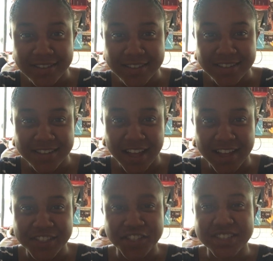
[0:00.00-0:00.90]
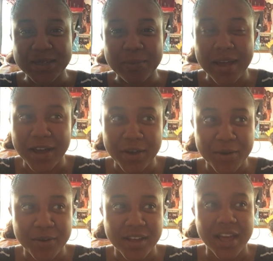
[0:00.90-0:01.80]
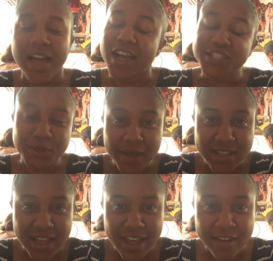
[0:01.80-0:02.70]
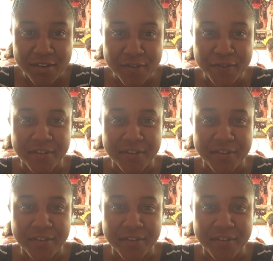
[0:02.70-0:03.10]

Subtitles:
It's just about enjoying life,